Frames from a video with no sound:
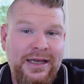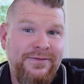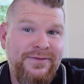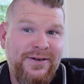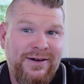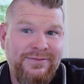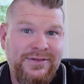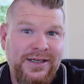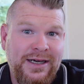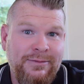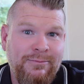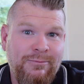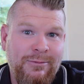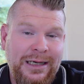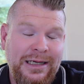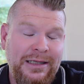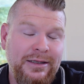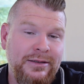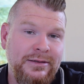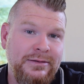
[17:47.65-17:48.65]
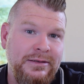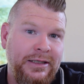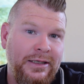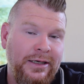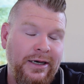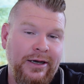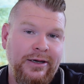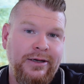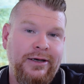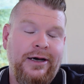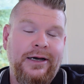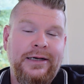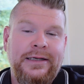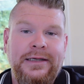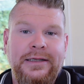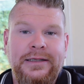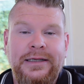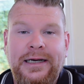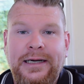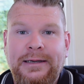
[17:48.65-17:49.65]
if I've done well, you know, I
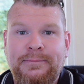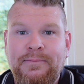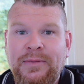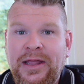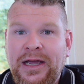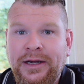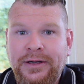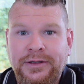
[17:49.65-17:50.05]
can